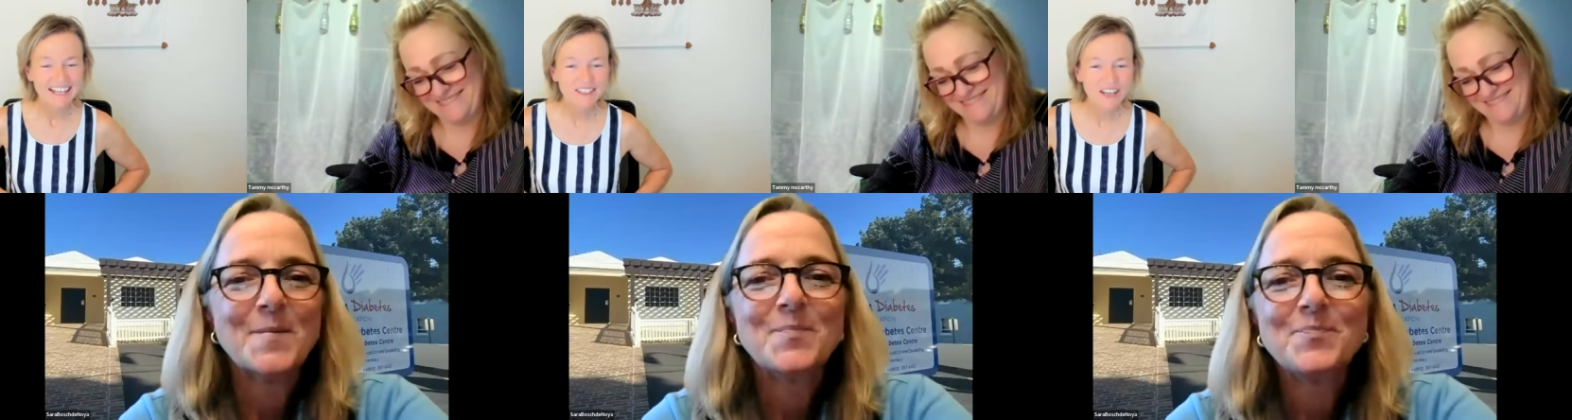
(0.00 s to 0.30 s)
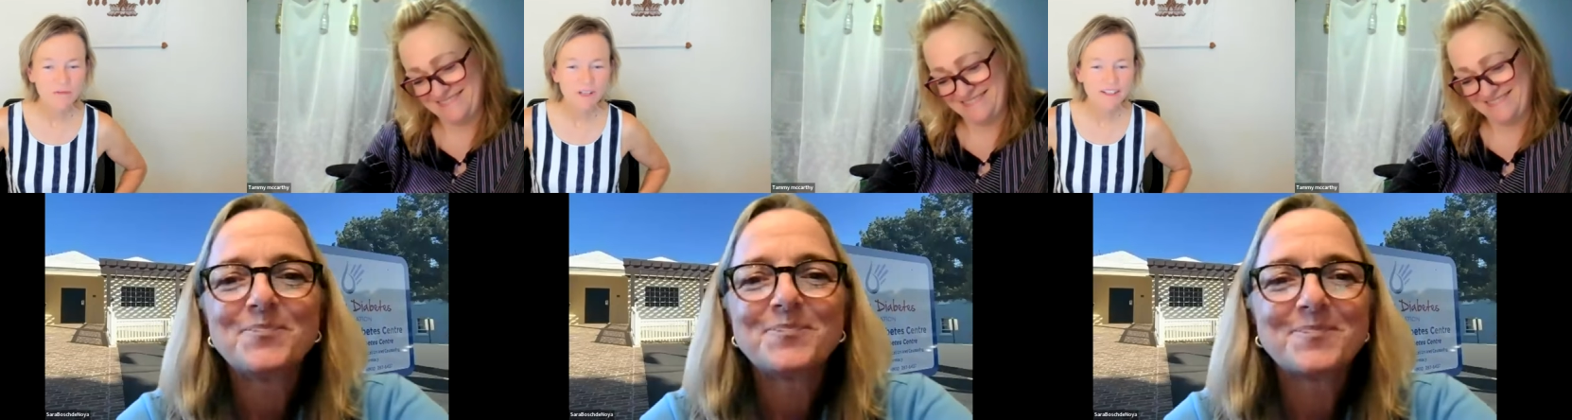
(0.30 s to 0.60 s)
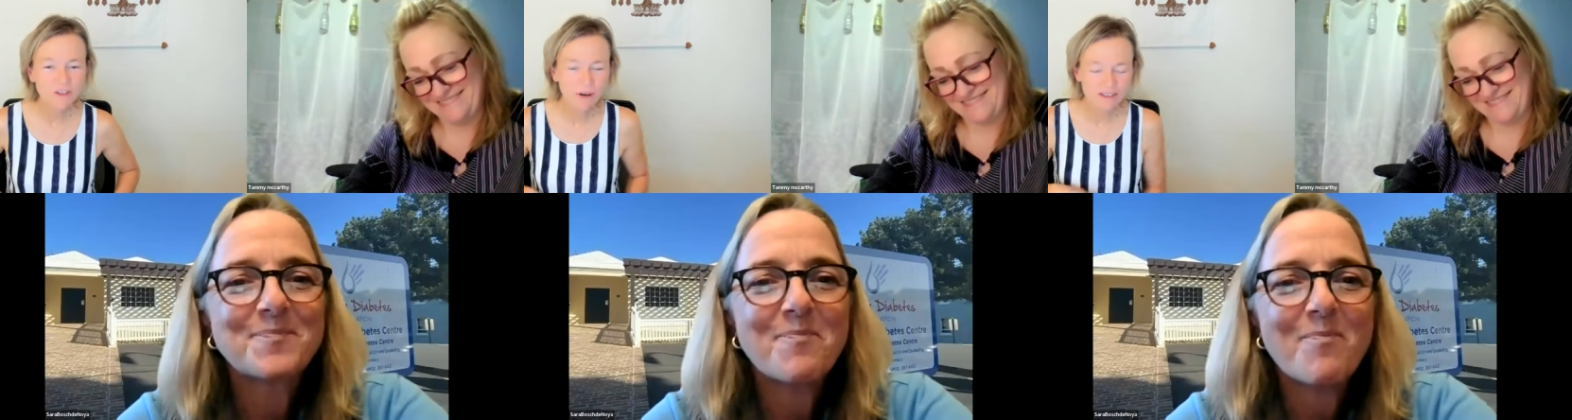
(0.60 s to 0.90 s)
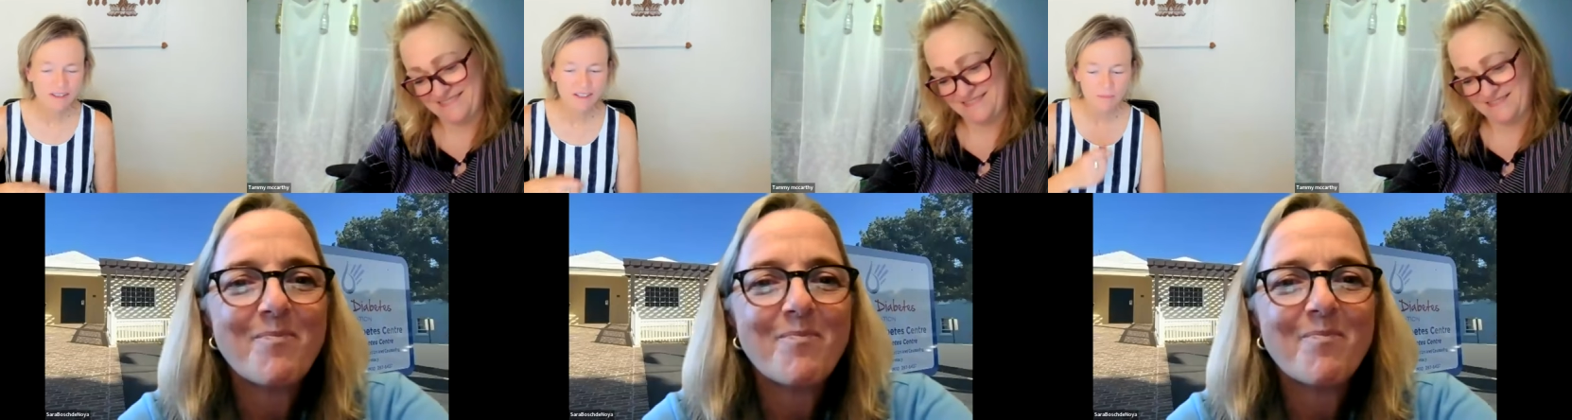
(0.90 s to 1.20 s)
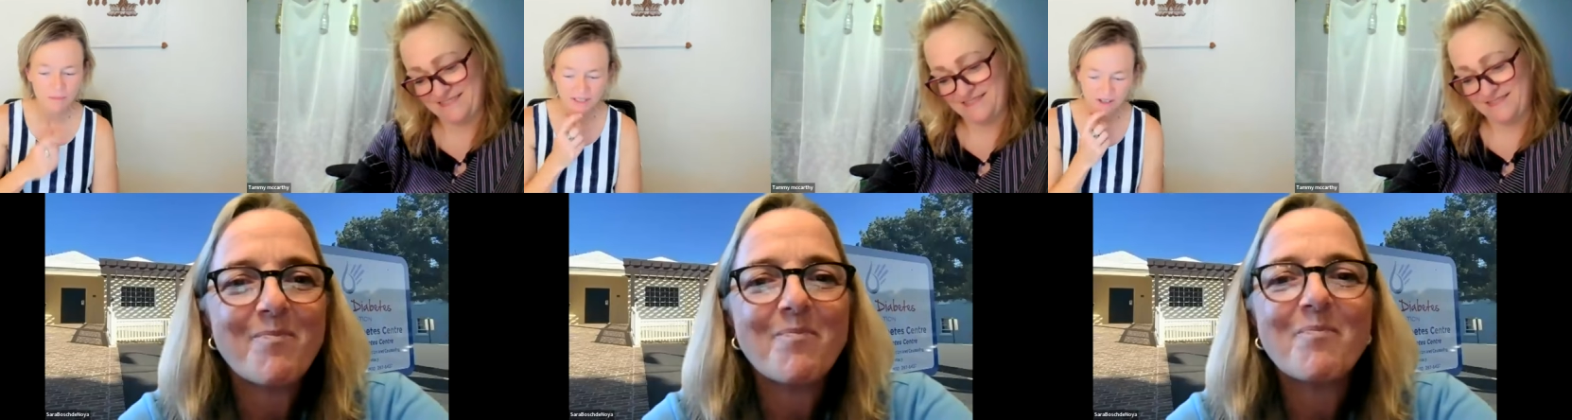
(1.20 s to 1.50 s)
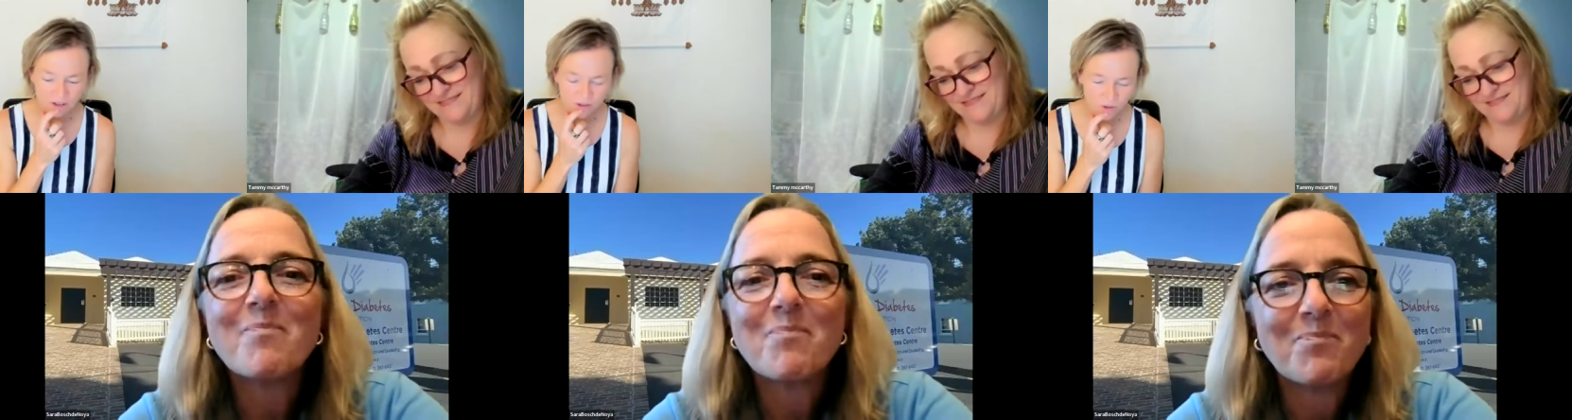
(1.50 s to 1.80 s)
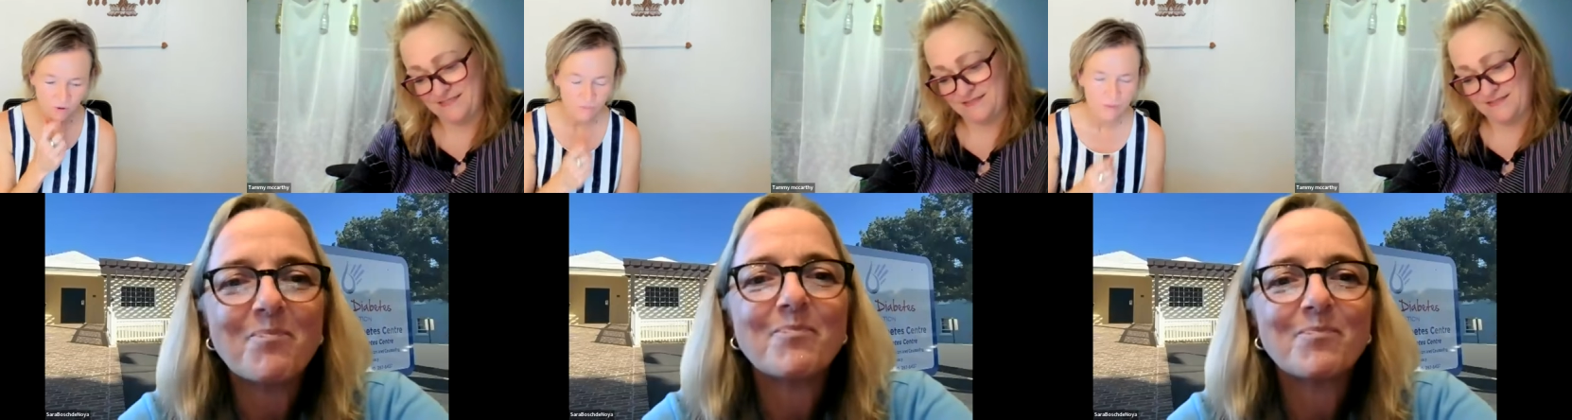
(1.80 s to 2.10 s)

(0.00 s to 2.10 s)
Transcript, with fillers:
Speaker 1: and I'm glad you brought that up, Sara, you know,